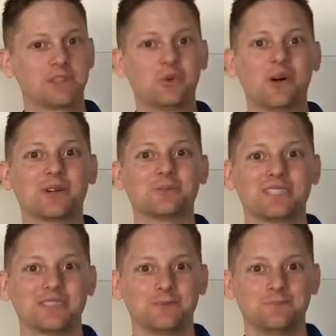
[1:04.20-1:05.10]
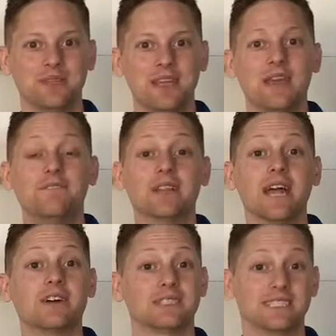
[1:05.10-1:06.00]
up at the Welcome Center,
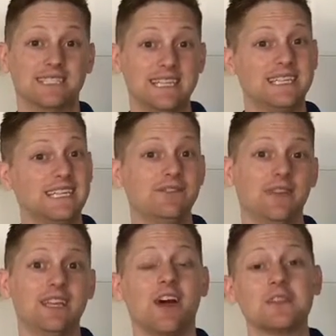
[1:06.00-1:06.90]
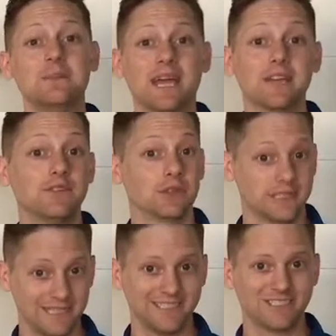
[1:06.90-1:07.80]
fill out DTV on the back of your
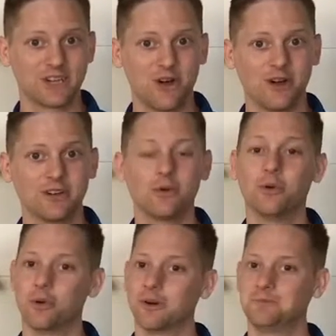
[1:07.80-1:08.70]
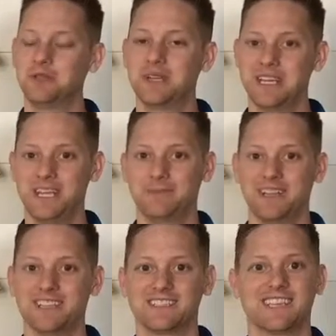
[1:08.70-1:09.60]
attendance card, or you can email
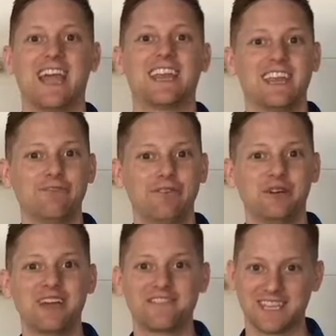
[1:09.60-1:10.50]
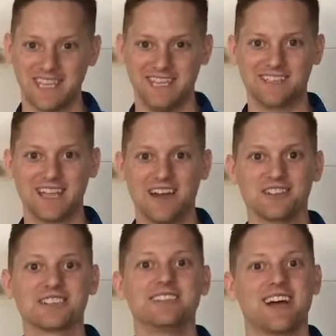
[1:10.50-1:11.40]
us at info at
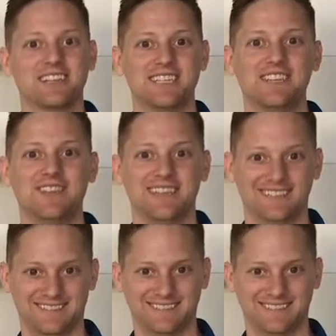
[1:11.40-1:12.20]
thekingshouse.tv.